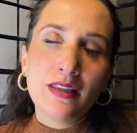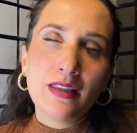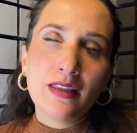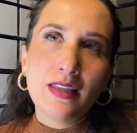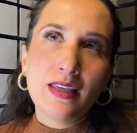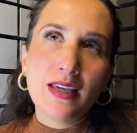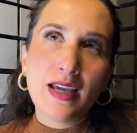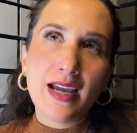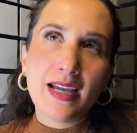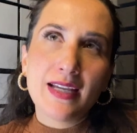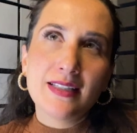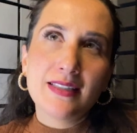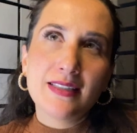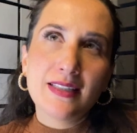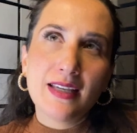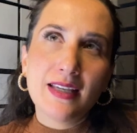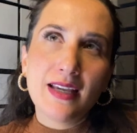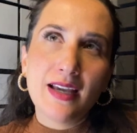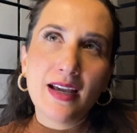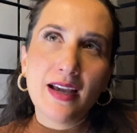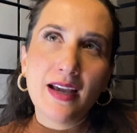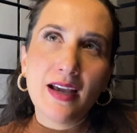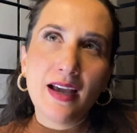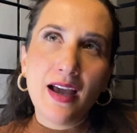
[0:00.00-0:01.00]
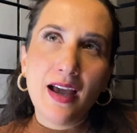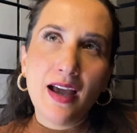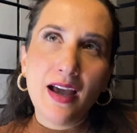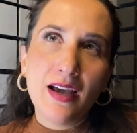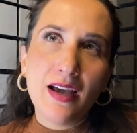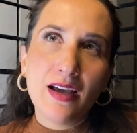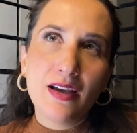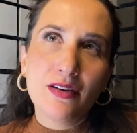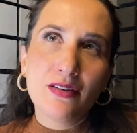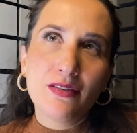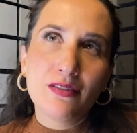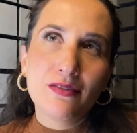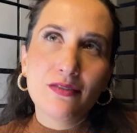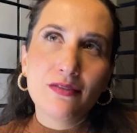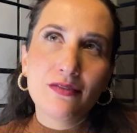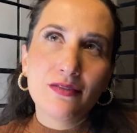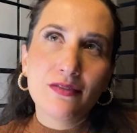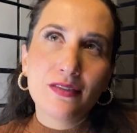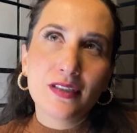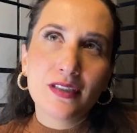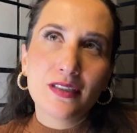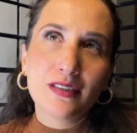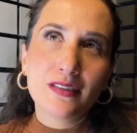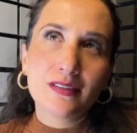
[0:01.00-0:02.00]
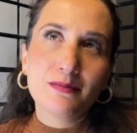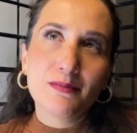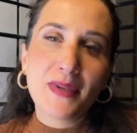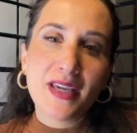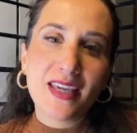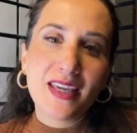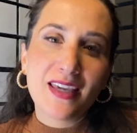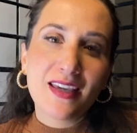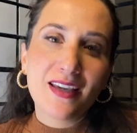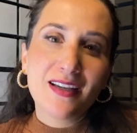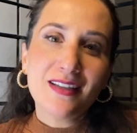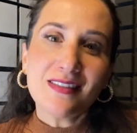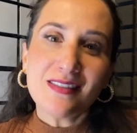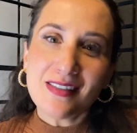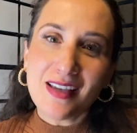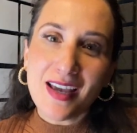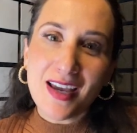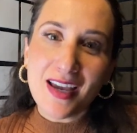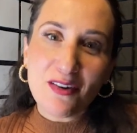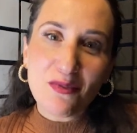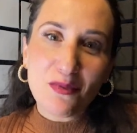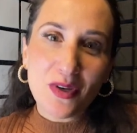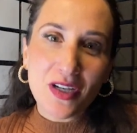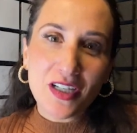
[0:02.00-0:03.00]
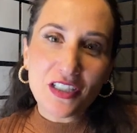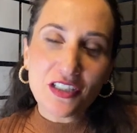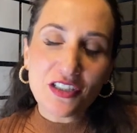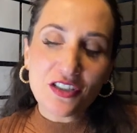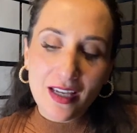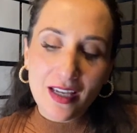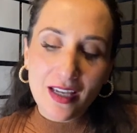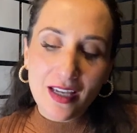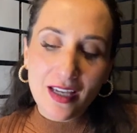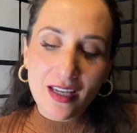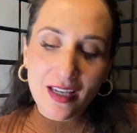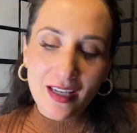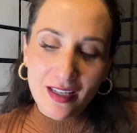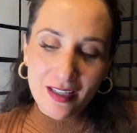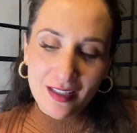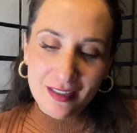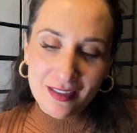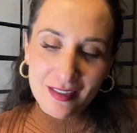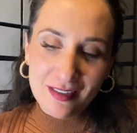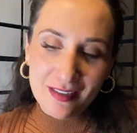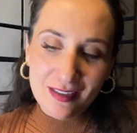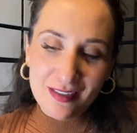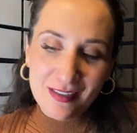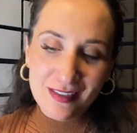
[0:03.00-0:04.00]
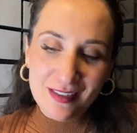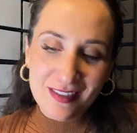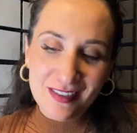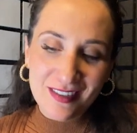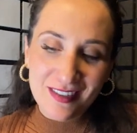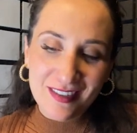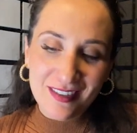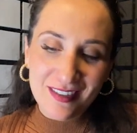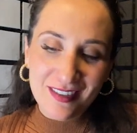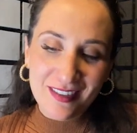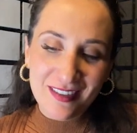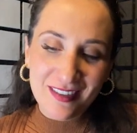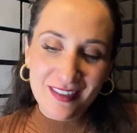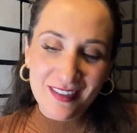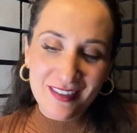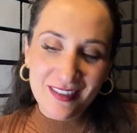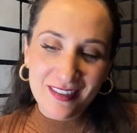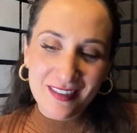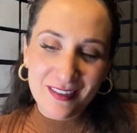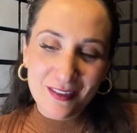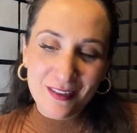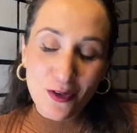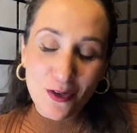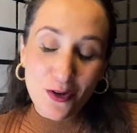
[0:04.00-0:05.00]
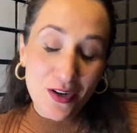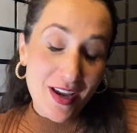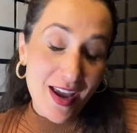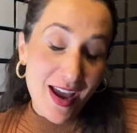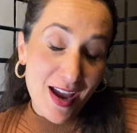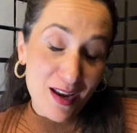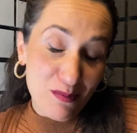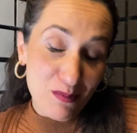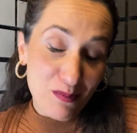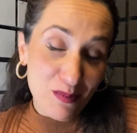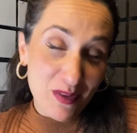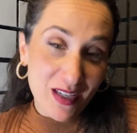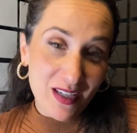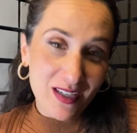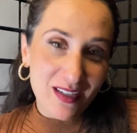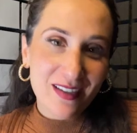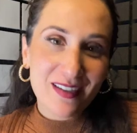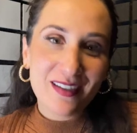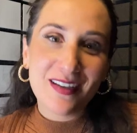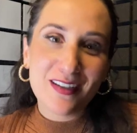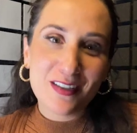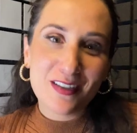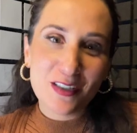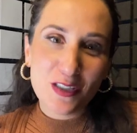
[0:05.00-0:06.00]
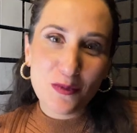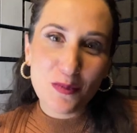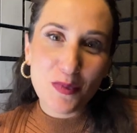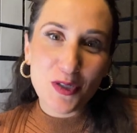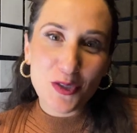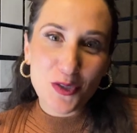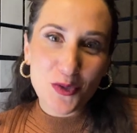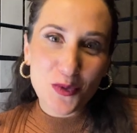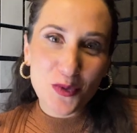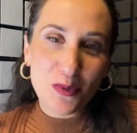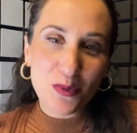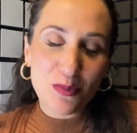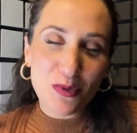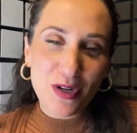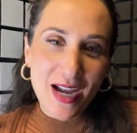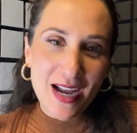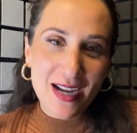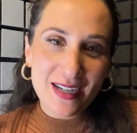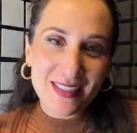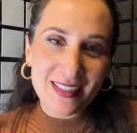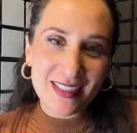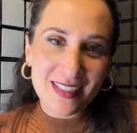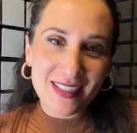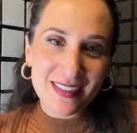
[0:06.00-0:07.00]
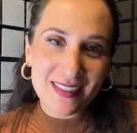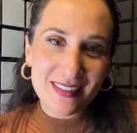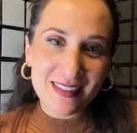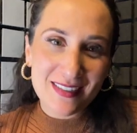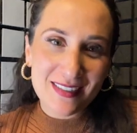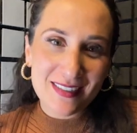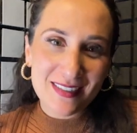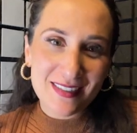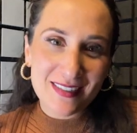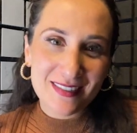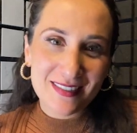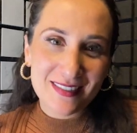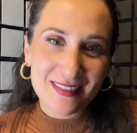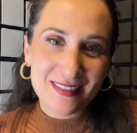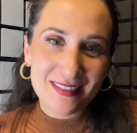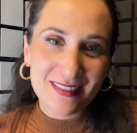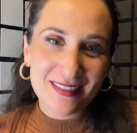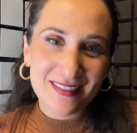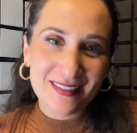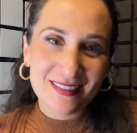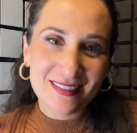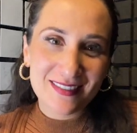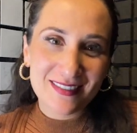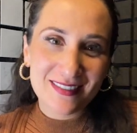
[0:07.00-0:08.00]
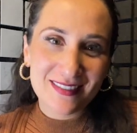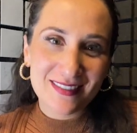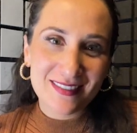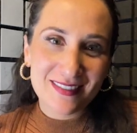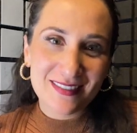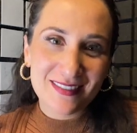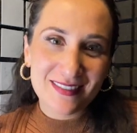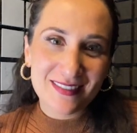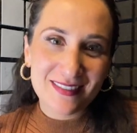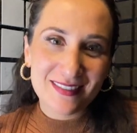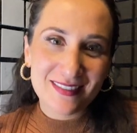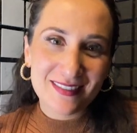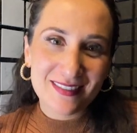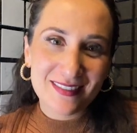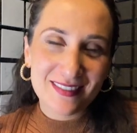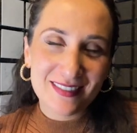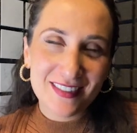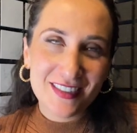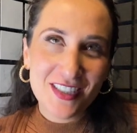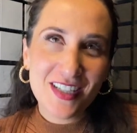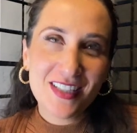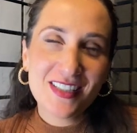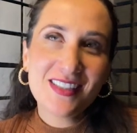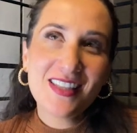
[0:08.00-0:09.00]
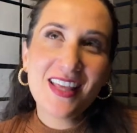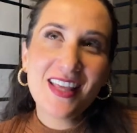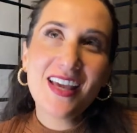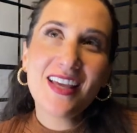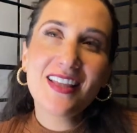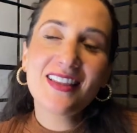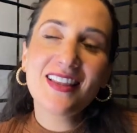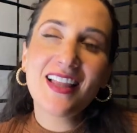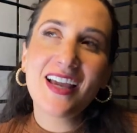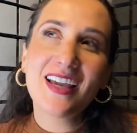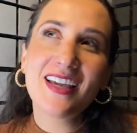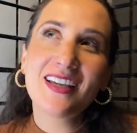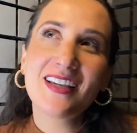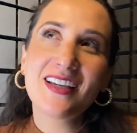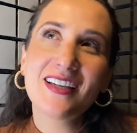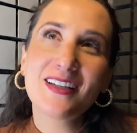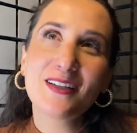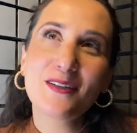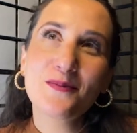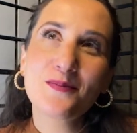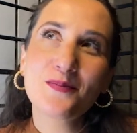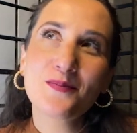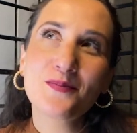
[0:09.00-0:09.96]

the idea of making a sandwich is or can be a spiritual practice. Just that like